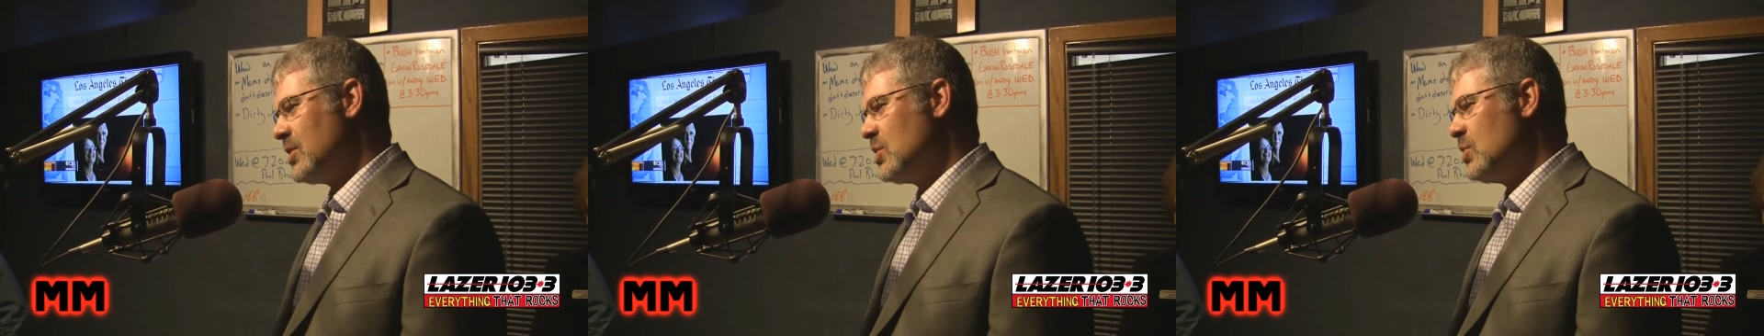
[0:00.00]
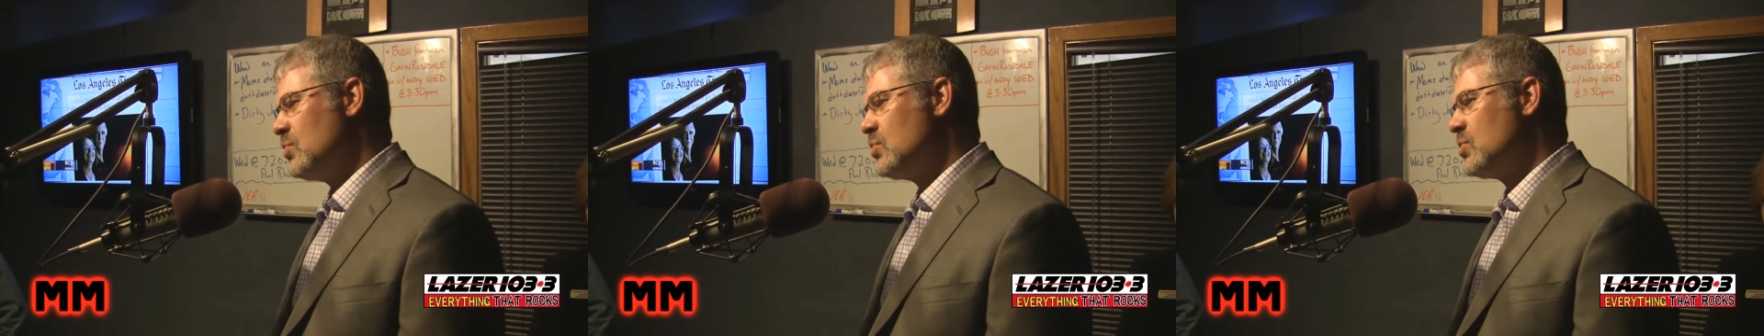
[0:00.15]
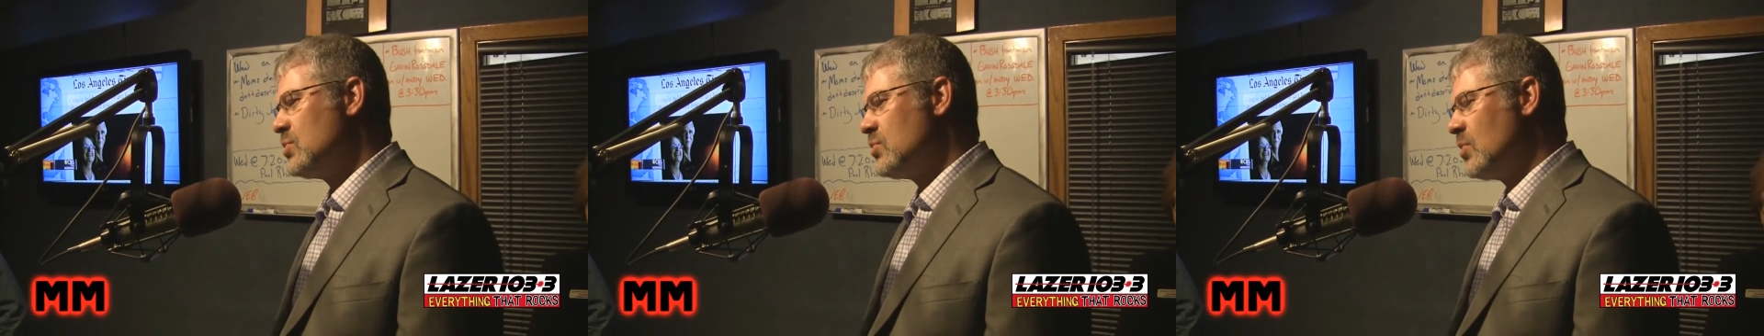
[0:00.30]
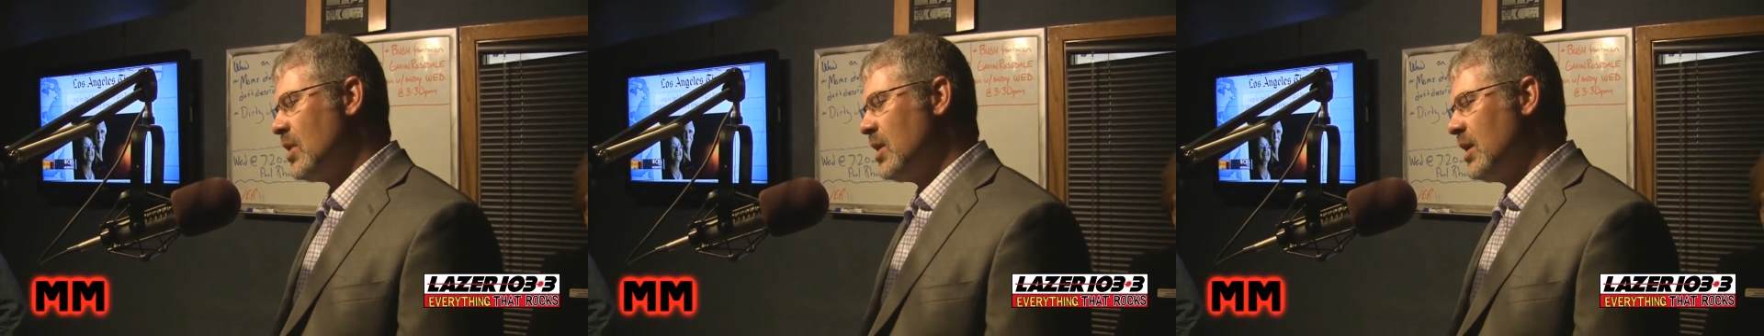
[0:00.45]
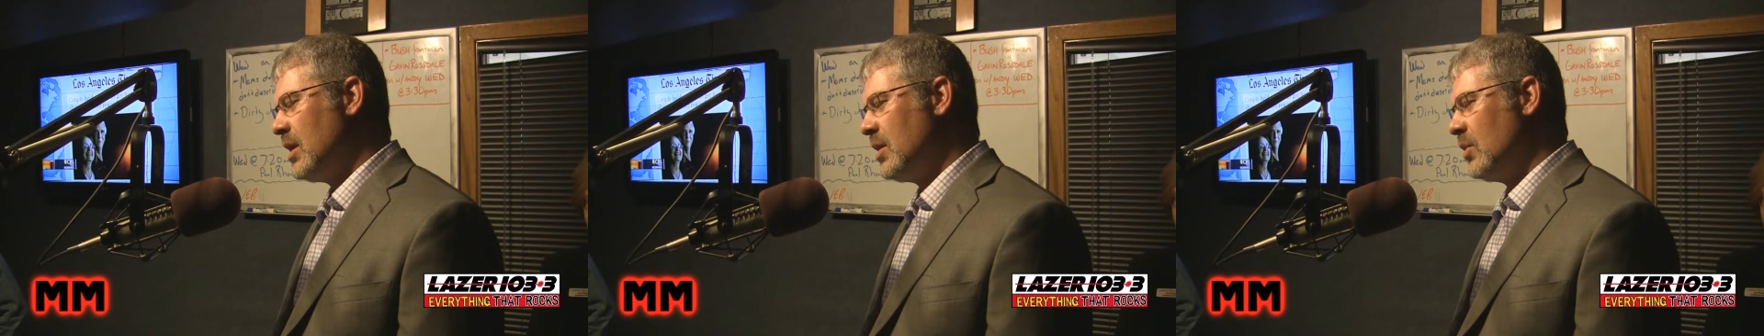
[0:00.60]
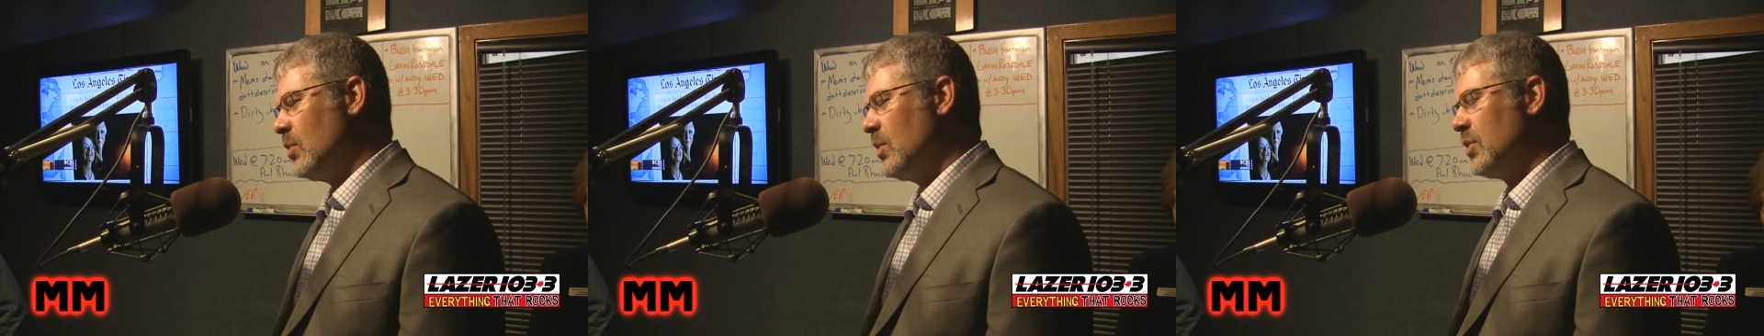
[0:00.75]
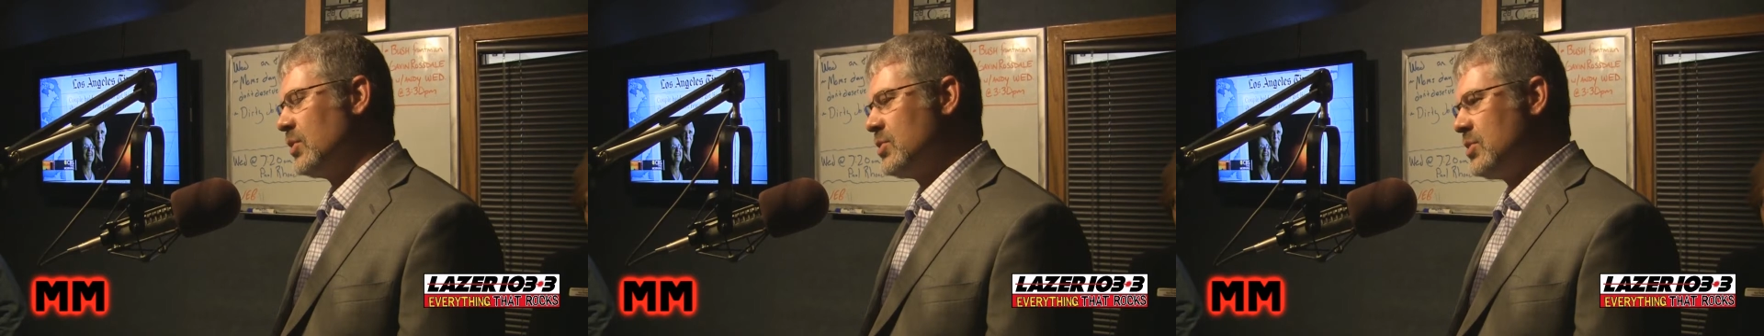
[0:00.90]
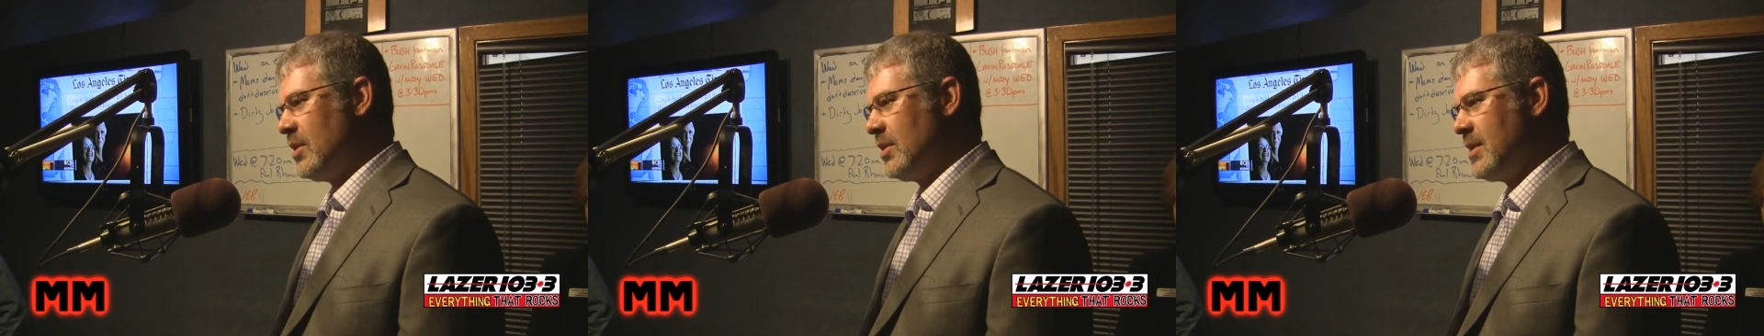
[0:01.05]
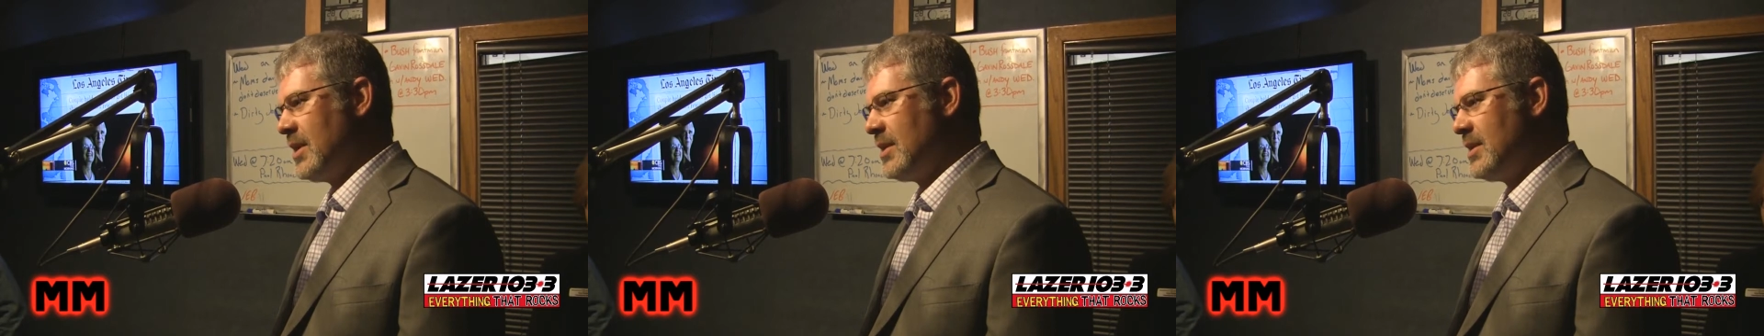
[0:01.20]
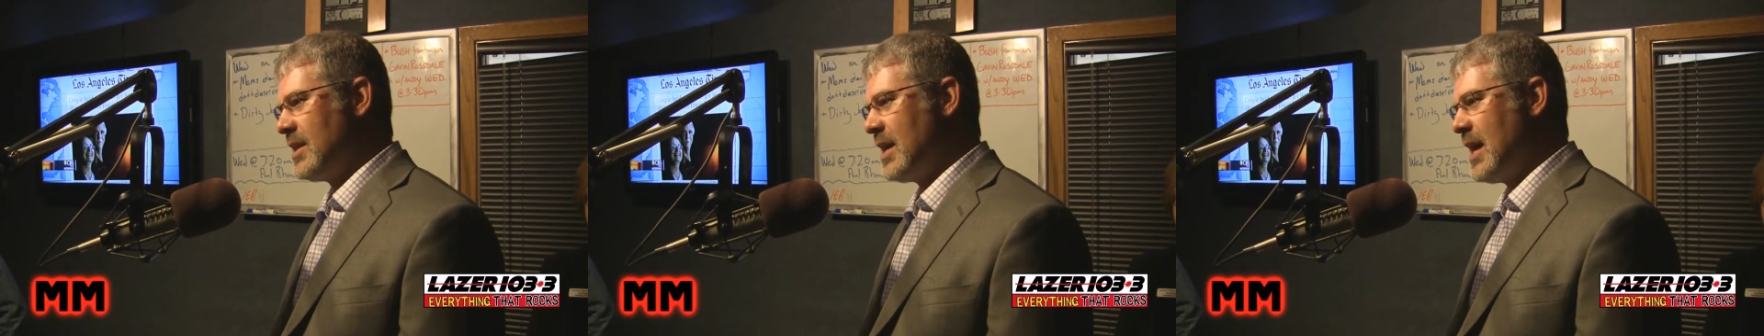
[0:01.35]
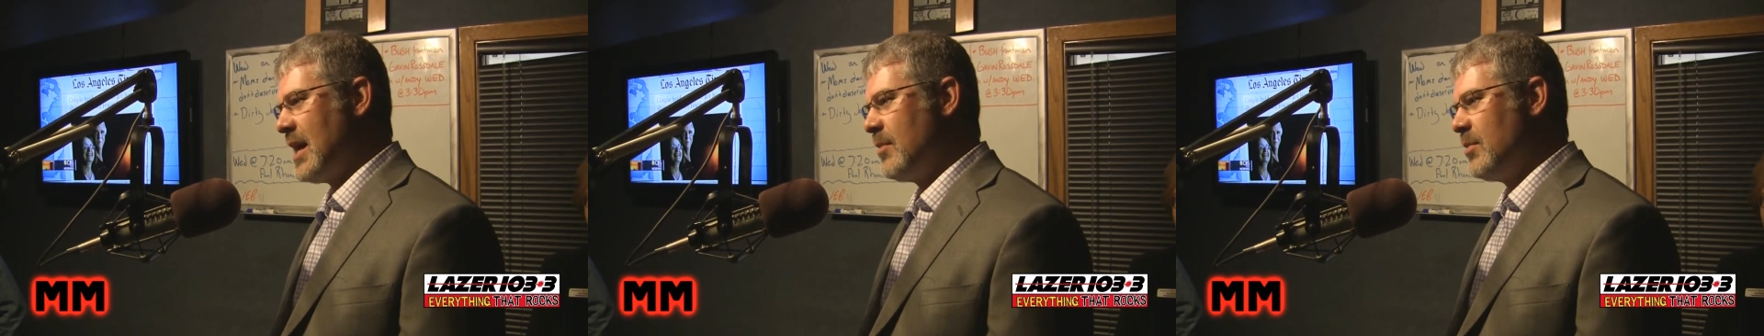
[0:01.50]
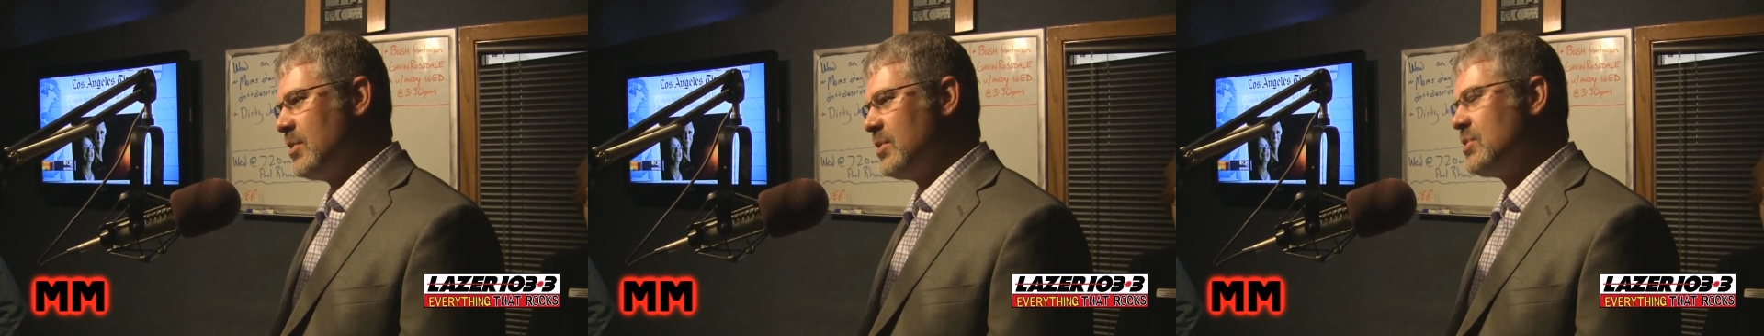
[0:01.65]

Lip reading: she was in a wheelchair at that time,